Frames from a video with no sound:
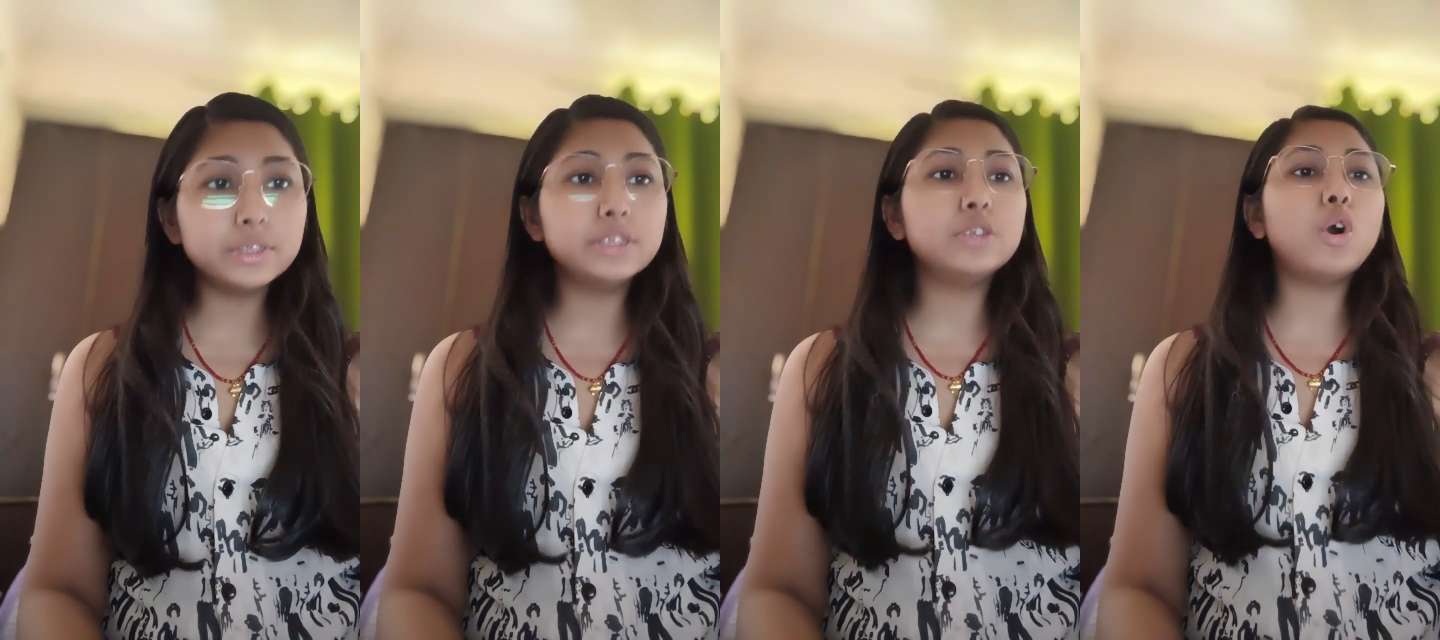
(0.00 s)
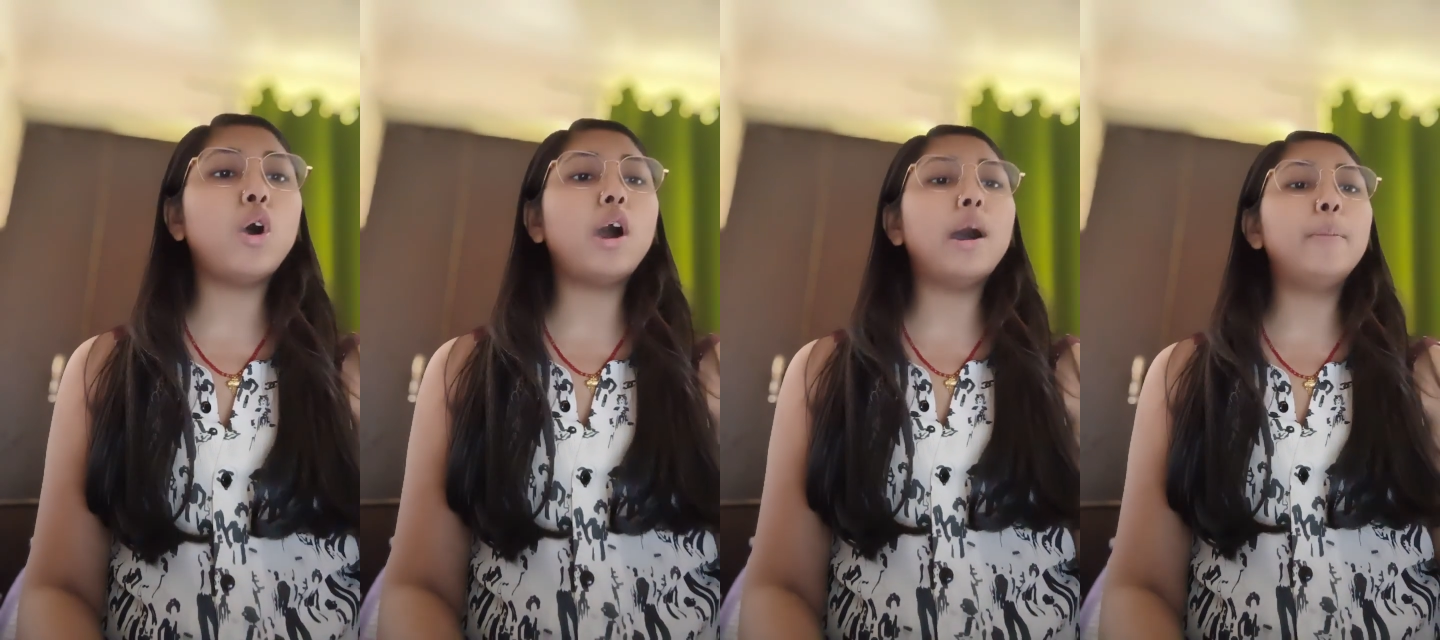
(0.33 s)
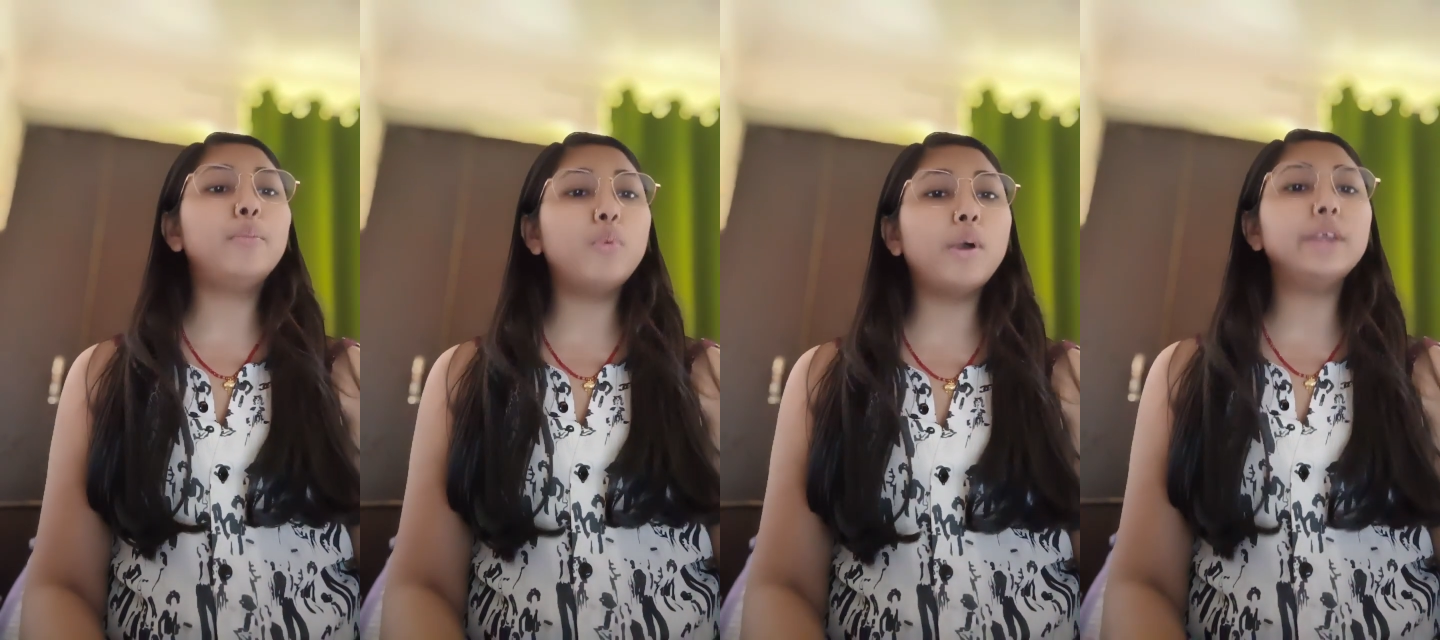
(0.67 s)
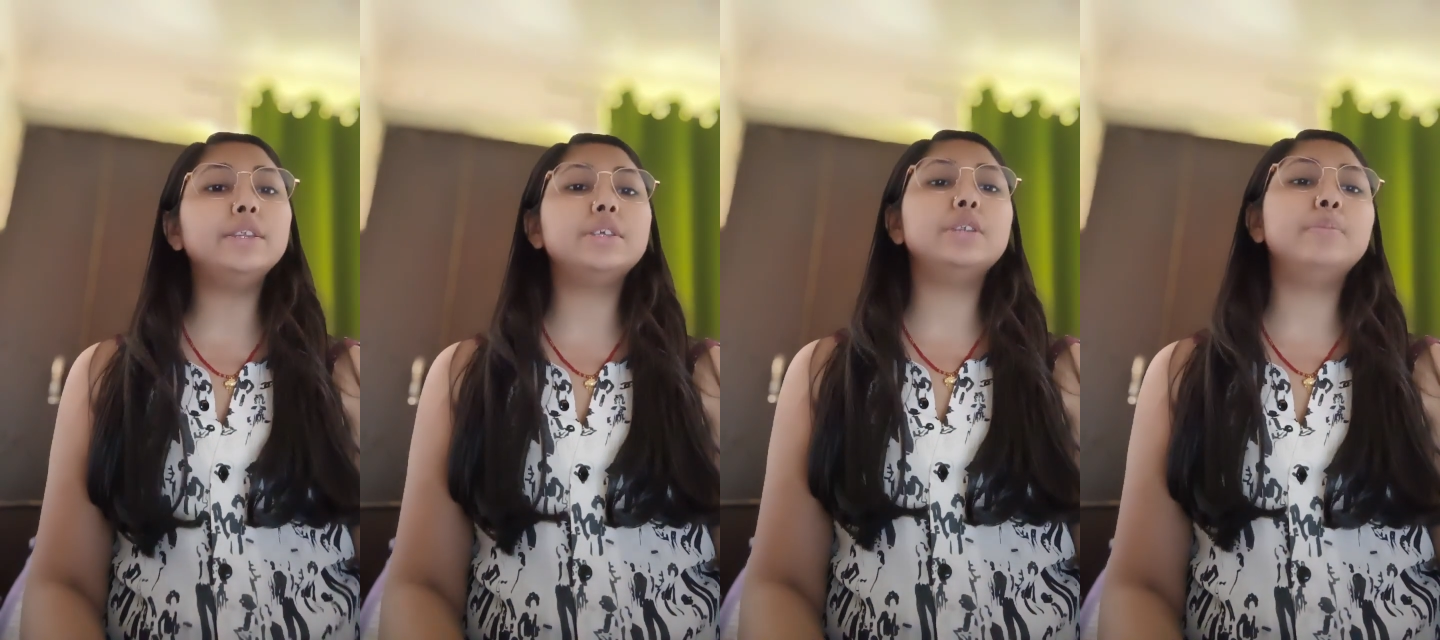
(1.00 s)
is
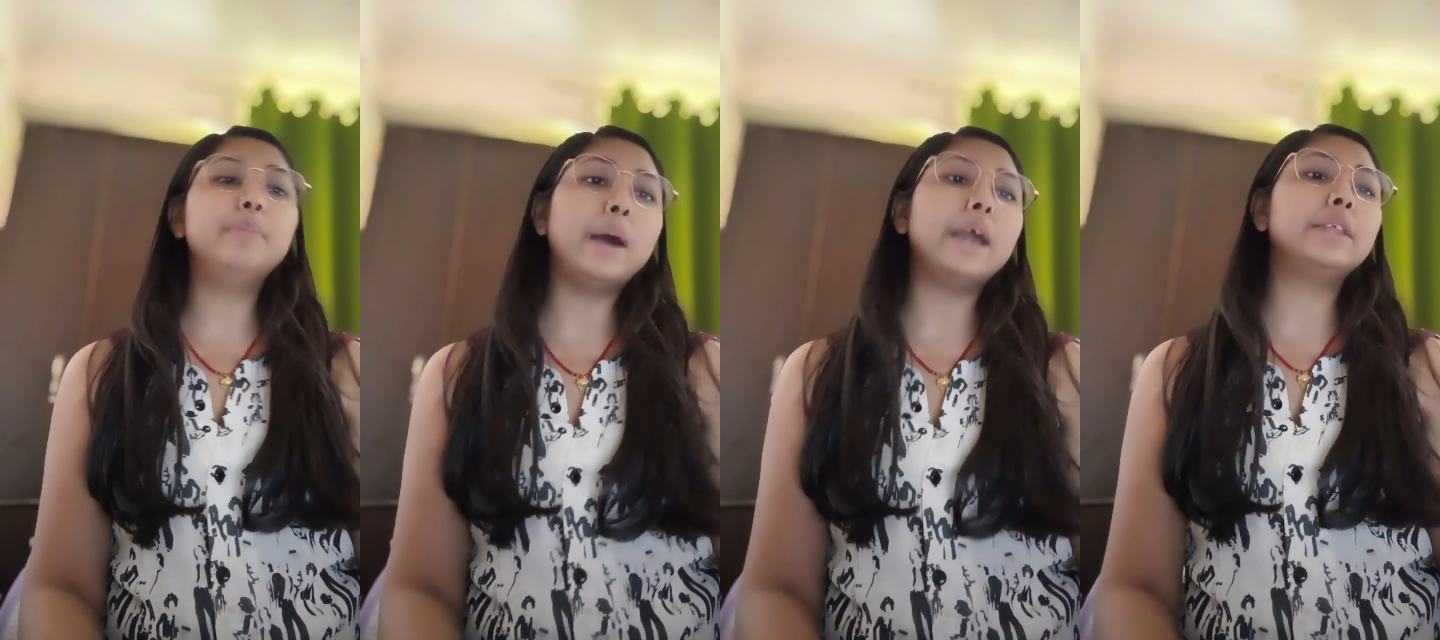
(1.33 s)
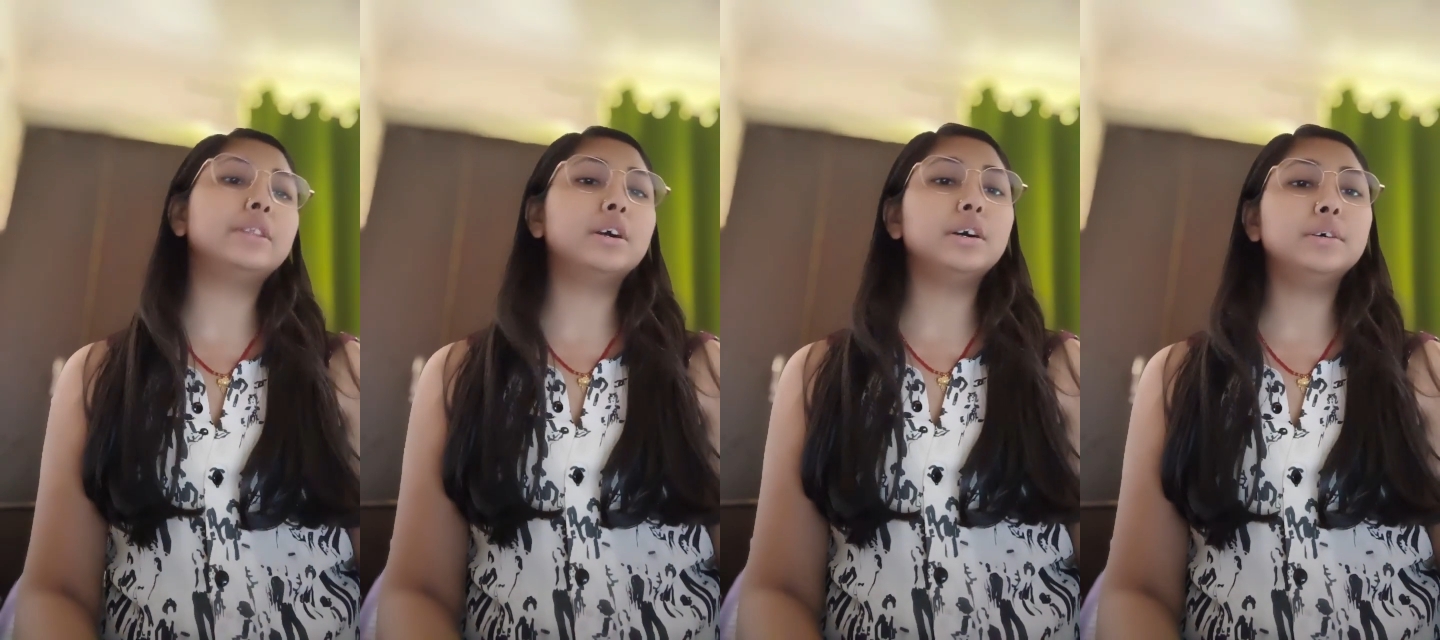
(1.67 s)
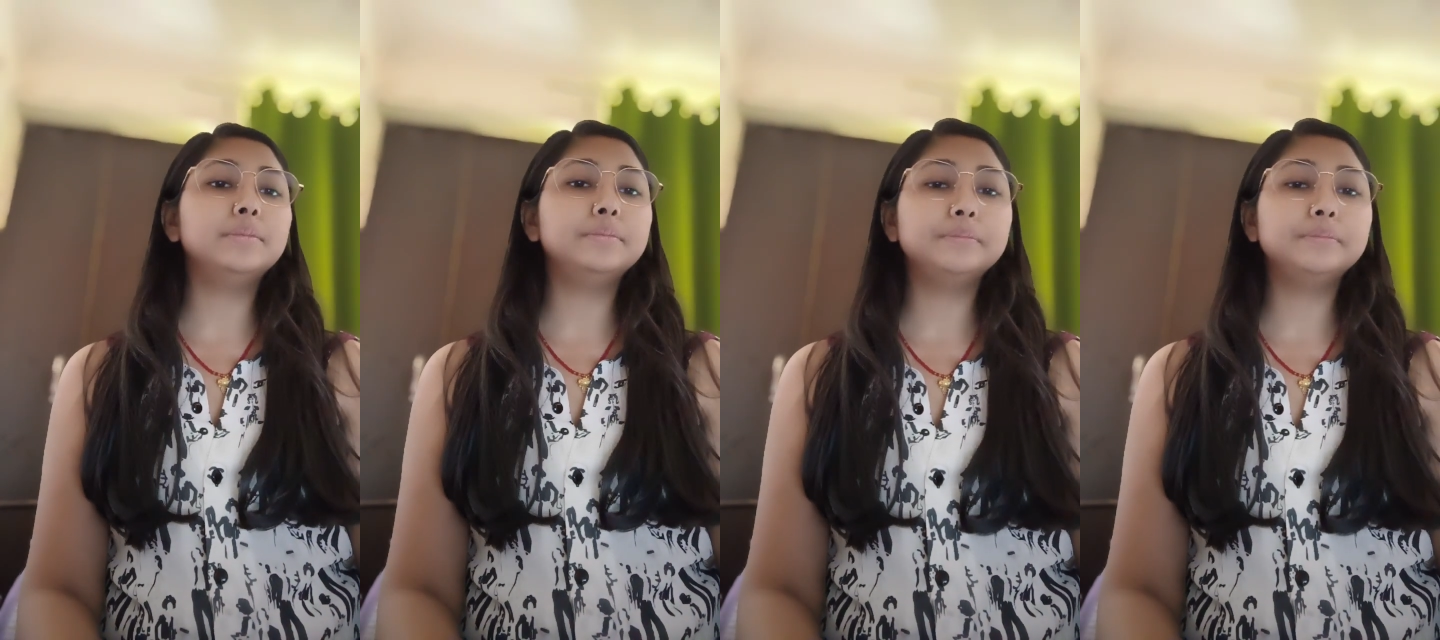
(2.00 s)
appointed by the